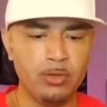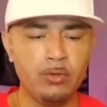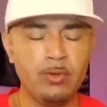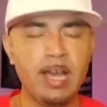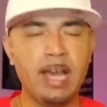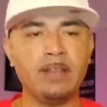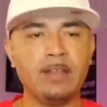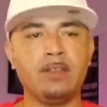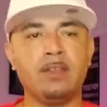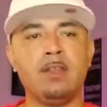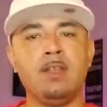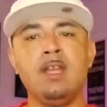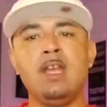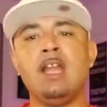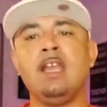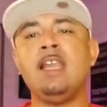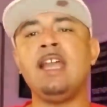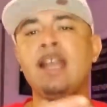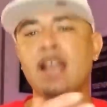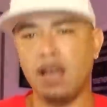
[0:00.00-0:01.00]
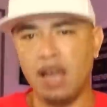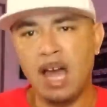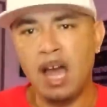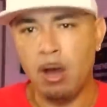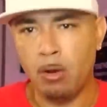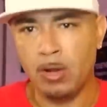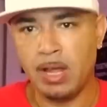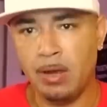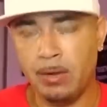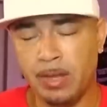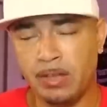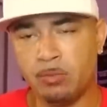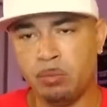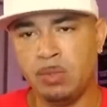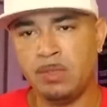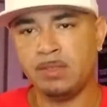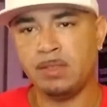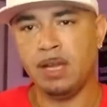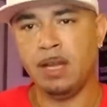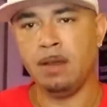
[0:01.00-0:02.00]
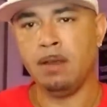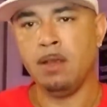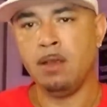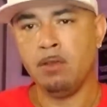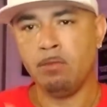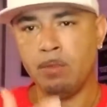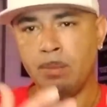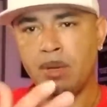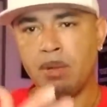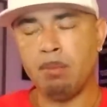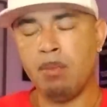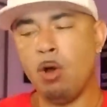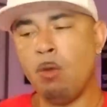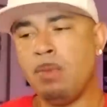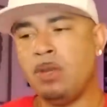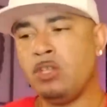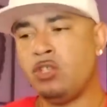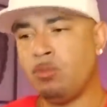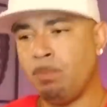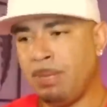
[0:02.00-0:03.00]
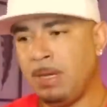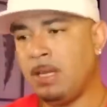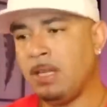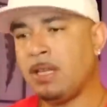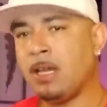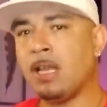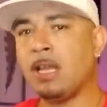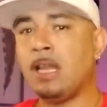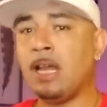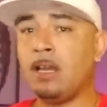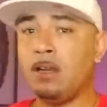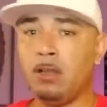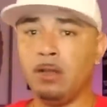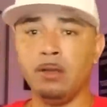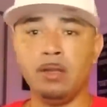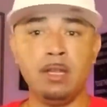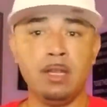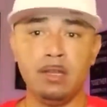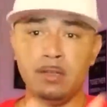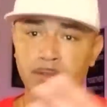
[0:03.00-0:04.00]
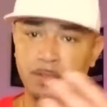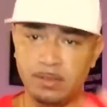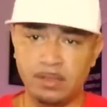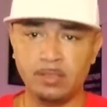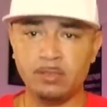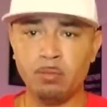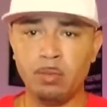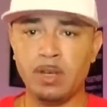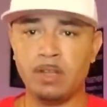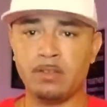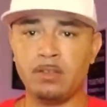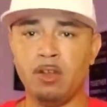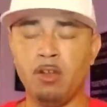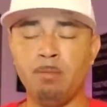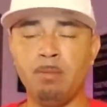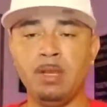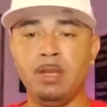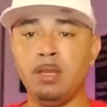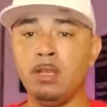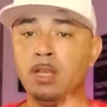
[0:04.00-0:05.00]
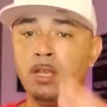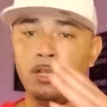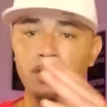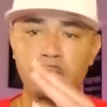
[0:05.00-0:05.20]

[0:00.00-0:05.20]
You got to lay the law down, as we say, from the moment you be together. Like, look, this is what it's going to be.